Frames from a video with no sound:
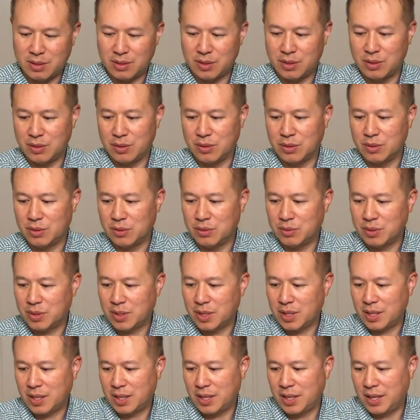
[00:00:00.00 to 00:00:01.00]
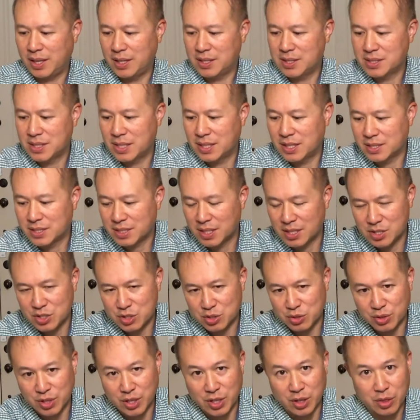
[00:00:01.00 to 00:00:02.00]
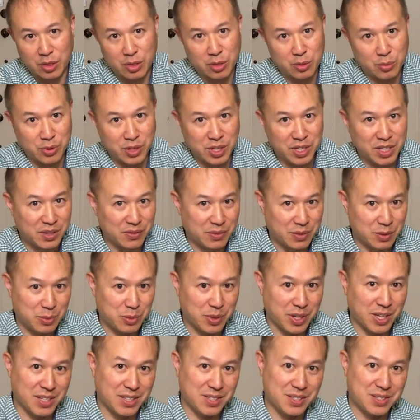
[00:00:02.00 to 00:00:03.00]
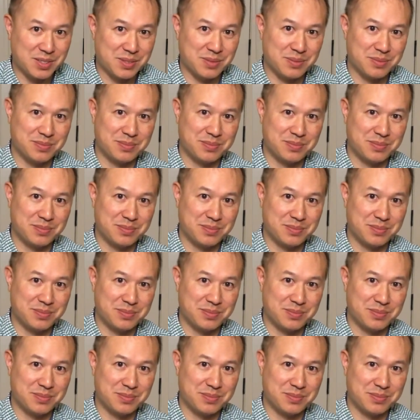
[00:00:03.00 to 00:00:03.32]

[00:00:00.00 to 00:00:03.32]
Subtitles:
Your own hand sanitizer in 3 different ways.